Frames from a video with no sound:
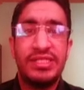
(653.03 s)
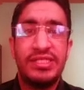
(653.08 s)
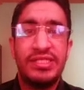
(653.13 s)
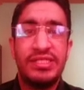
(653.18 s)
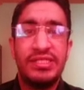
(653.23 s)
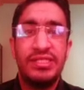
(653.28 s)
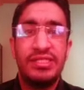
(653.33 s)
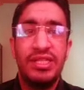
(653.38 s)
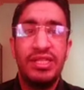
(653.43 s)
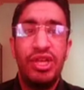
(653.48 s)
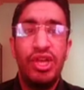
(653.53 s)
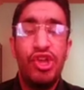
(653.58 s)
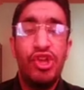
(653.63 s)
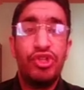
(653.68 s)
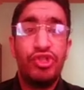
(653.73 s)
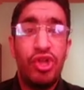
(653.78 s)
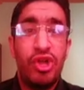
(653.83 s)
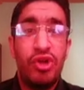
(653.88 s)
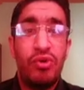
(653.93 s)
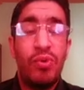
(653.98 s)
So
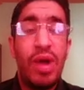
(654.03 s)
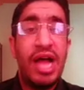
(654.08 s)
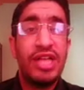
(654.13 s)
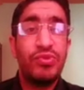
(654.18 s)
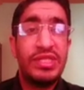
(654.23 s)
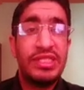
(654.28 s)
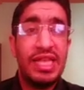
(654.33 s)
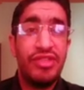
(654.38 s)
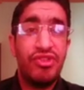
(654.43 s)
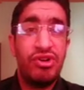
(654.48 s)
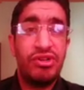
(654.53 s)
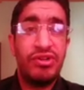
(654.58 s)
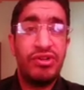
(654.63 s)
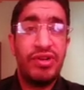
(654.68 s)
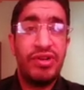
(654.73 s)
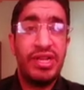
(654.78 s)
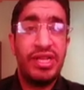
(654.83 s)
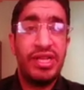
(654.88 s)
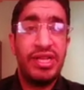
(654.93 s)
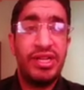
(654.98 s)
as we said
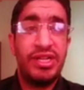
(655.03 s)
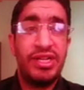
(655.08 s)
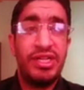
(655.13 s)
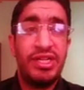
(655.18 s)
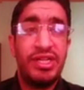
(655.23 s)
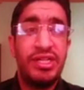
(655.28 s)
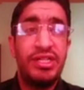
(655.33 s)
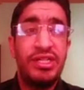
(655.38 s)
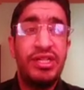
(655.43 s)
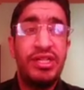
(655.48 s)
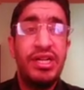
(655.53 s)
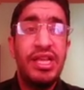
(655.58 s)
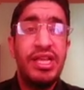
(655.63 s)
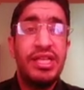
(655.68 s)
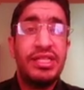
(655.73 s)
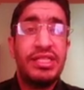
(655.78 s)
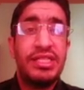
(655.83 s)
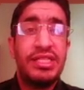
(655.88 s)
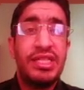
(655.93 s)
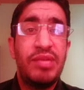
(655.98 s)
earlier, simple
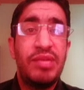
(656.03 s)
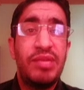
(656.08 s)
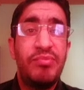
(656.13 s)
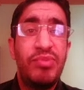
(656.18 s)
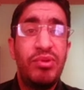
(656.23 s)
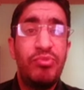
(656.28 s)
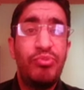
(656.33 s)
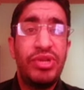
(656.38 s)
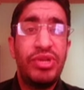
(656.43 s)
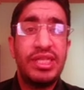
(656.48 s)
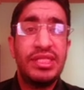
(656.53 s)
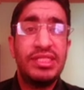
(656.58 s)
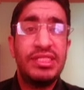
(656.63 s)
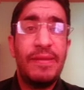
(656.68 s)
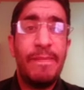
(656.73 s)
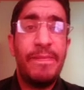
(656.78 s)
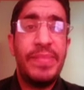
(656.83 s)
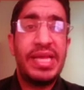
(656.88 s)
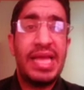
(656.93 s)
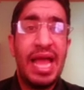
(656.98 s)
present
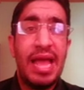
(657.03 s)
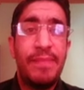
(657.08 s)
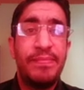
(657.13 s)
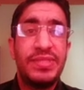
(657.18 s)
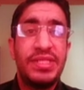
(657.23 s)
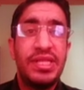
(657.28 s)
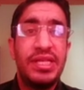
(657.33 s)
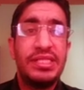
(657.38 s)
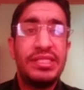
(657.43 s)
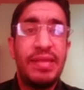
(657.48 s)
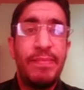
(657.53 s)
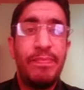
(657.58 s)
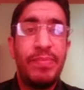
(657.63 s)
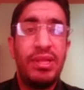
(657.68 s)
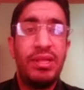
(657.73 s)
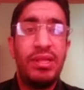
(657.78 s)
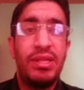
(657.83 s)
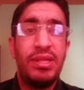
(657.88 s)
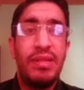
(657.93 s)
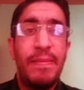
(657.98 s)
becomes
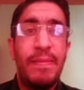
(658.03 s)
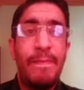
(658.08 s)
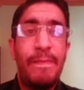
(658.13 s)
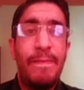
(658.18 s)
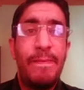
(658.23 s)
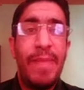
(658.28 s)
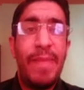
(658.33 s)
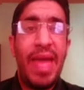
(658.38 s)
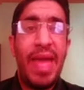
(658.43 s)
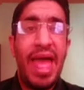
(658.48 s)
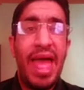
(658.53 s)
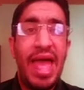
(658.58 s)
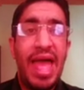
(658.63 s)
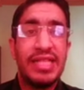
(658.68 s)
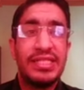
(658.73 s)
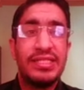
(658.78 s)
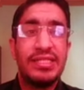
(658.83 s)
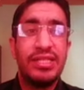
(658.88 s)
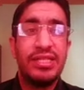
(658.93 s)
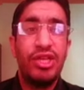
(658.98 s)
simple past.
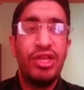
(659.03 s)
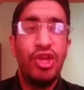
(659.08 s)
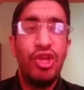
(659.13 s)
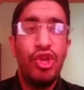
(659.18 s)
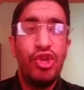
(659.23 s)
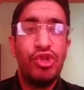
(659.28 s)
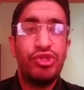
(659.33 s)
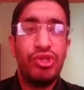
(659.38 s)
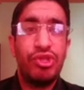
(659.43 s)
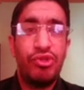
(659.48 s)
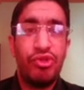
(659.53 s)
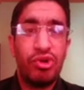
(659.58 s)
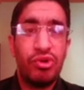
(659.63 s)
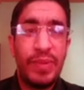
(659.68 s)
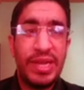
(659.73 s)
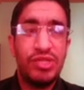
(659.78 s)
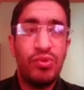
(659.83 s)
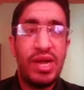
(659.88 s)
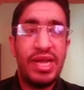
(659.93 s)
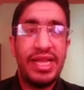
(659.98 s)
So the correct one
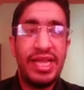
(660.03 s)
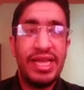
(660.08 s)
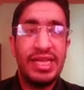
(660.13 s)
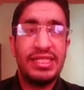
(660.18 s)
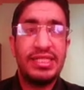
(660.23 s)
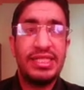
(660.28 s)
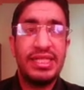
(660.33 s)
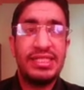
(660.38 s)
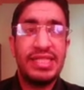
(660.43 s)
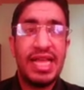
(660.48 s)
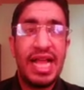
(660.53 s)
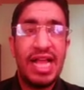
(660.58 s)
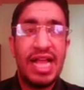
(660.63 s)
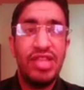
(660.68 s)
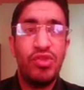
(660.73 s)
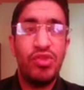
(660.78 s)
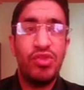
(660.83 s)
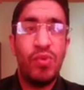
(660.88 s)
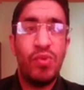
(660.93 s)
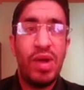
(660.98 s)
is the second
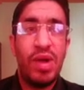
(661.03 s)
one,